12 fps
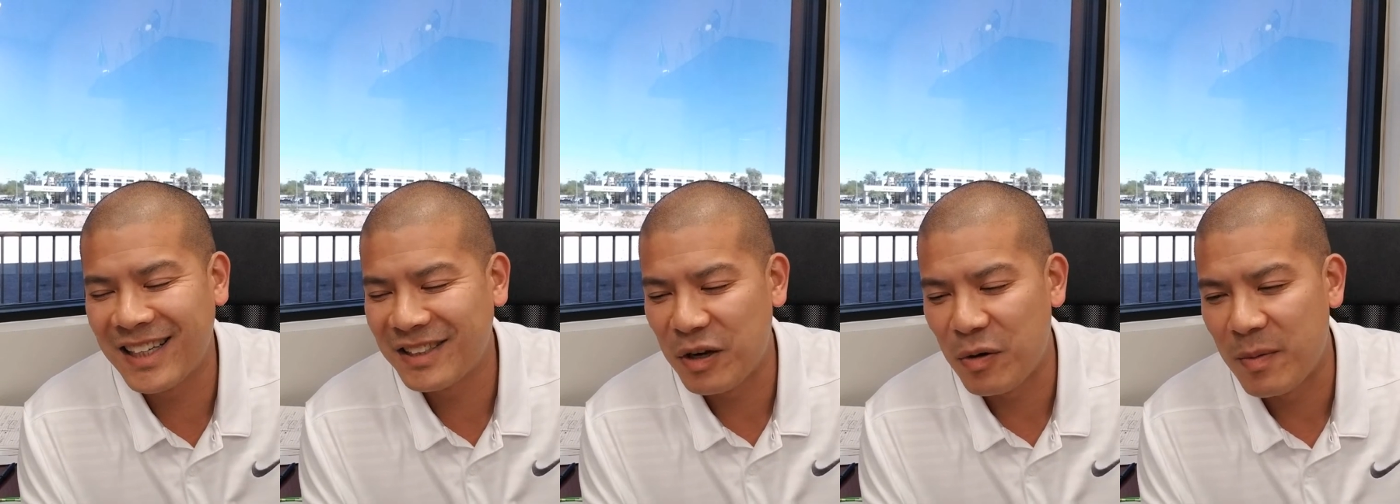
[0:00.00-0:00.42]

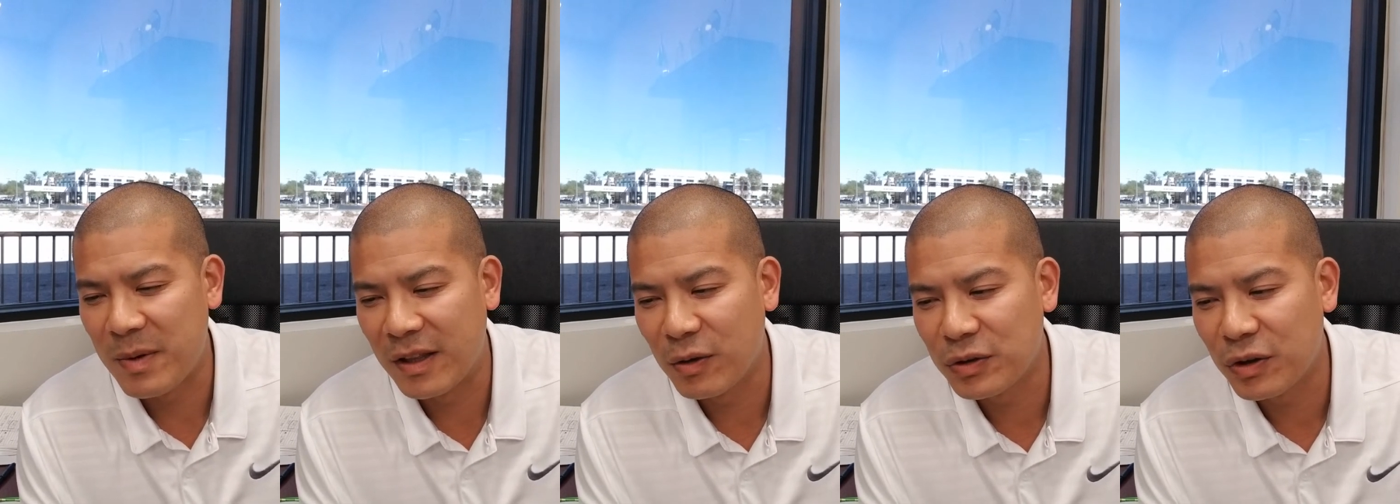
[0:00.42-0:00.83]
So I
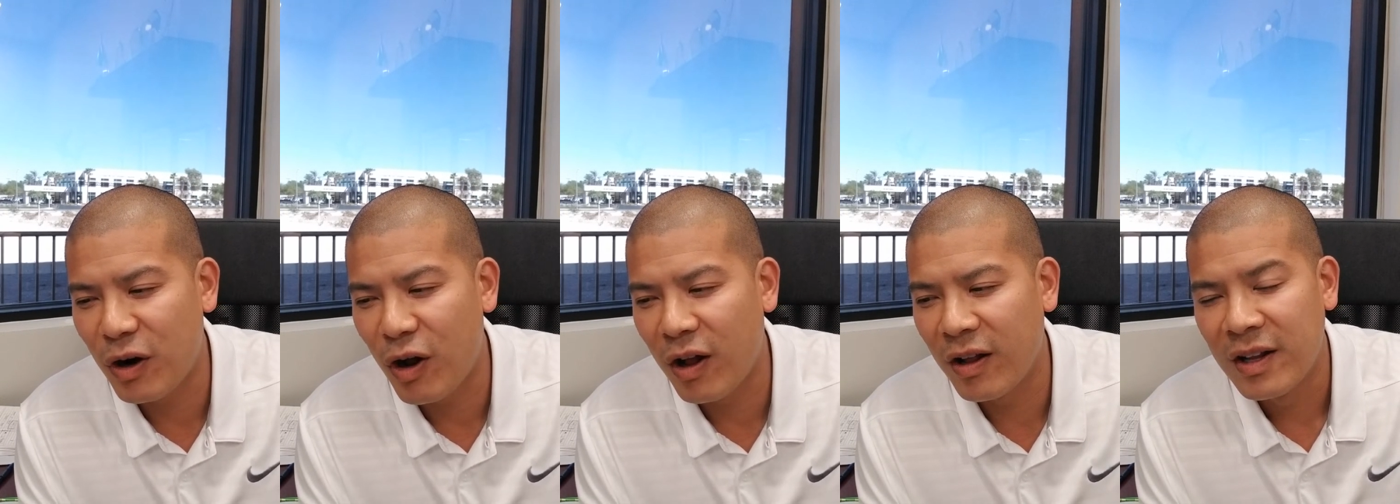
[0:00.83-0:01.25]
mean, these are
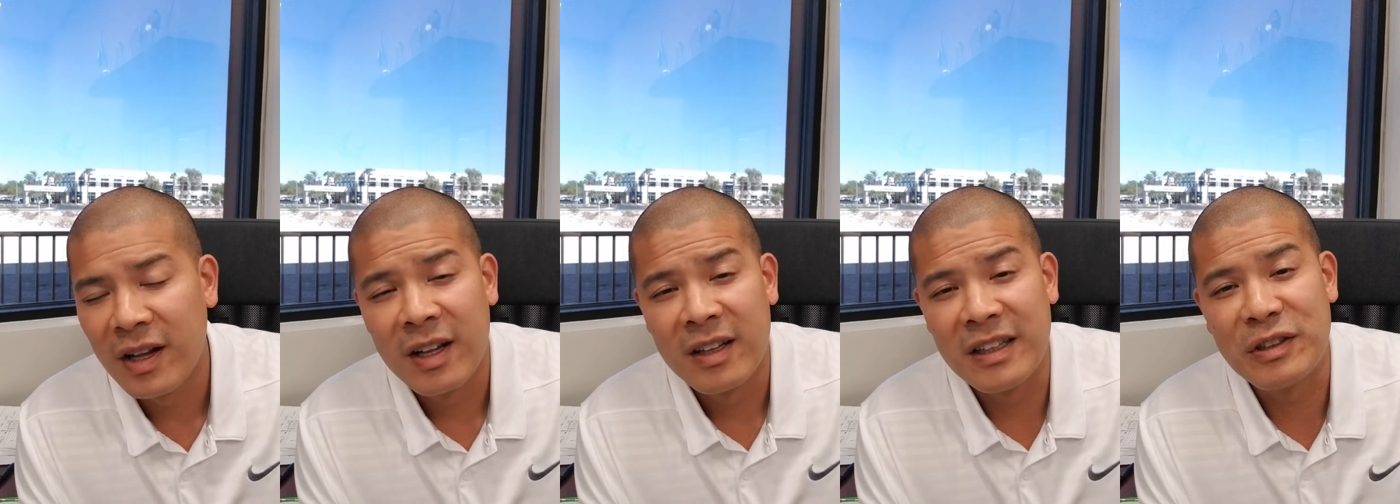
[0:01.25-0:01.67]
all
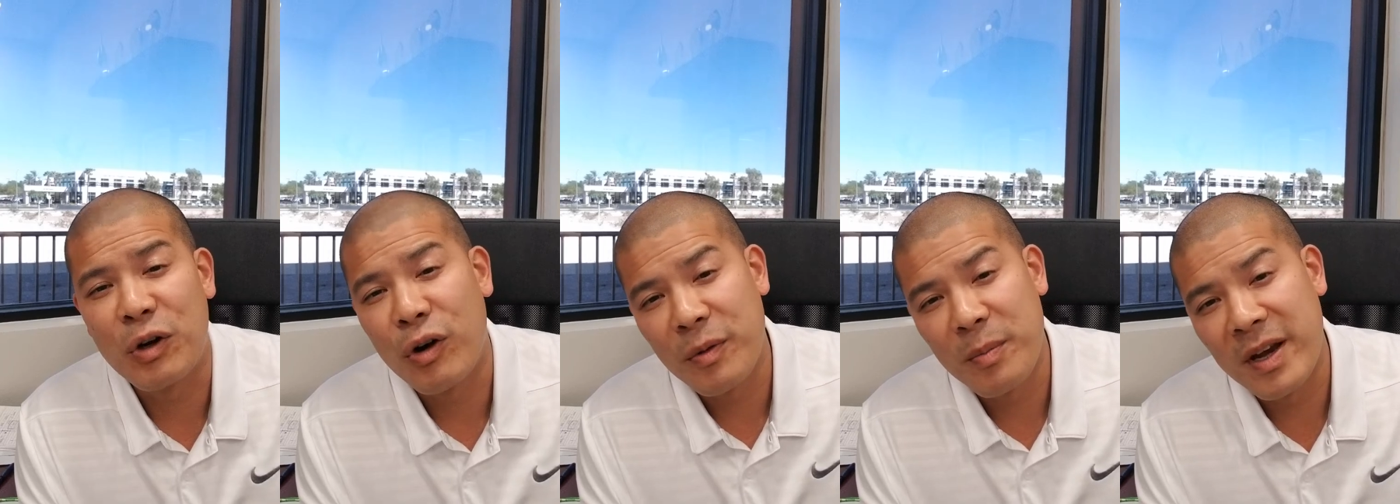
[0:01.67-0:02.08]

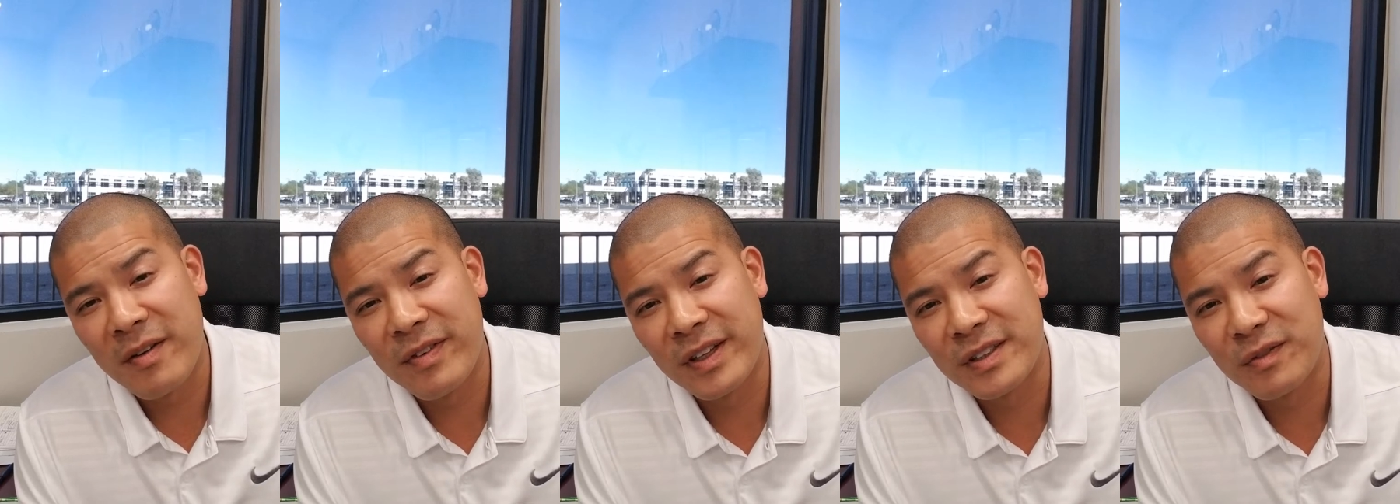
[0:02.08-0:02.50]
the
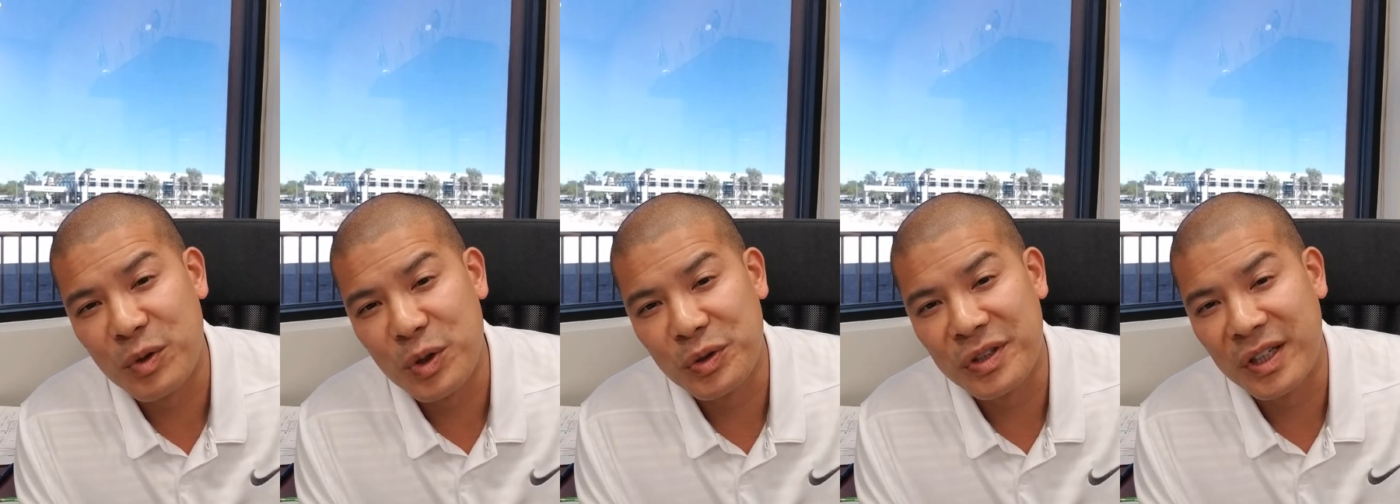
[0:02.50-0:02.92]
benefits of
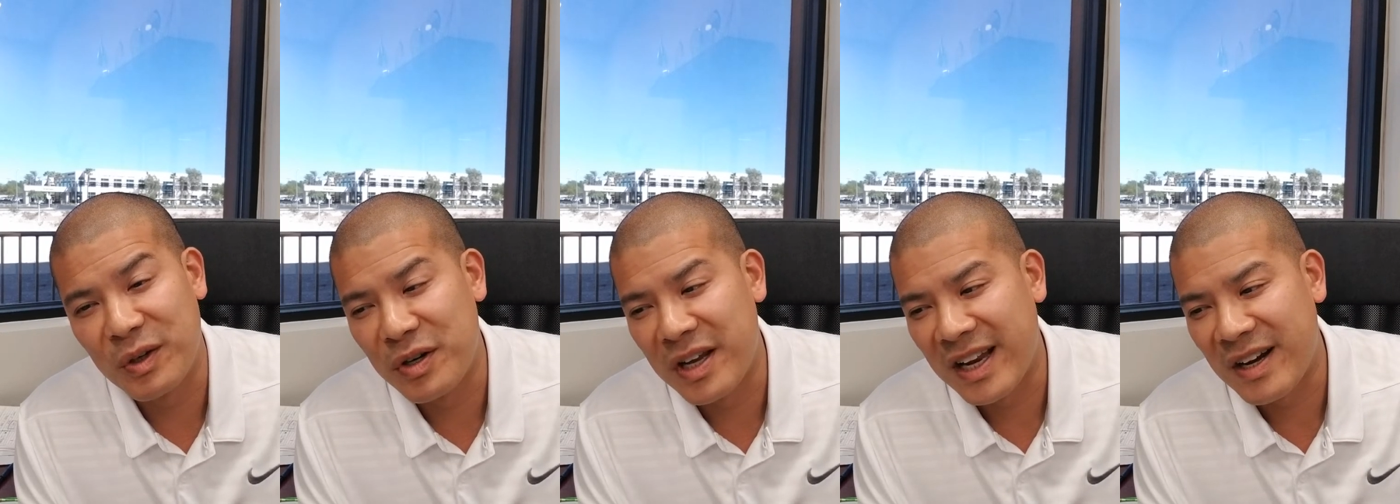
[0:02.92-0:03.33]
reducing your
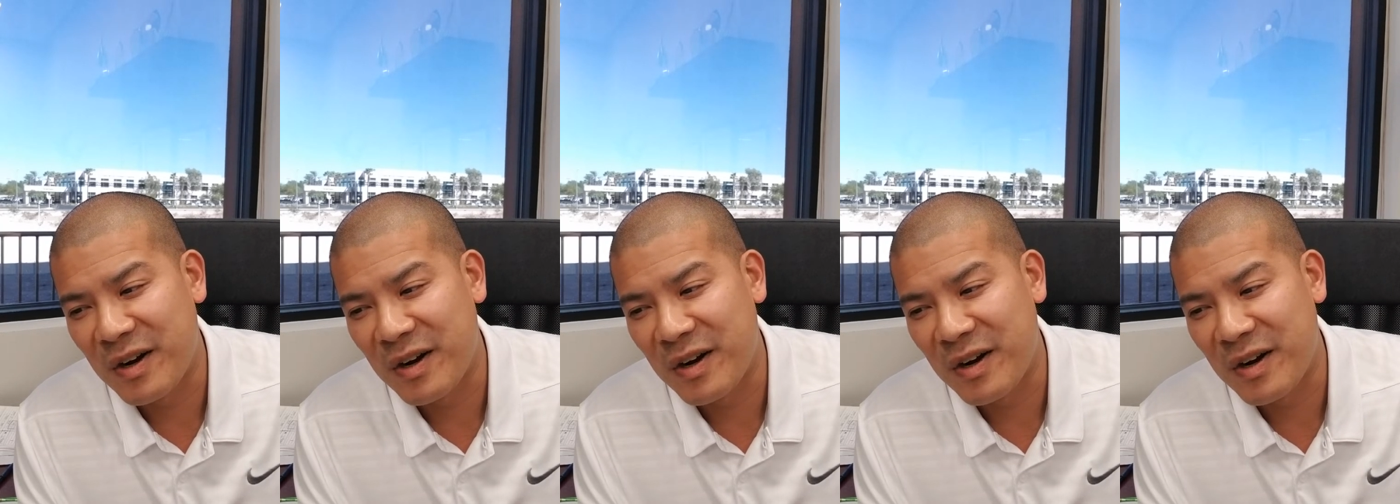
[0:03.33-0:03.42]
debt.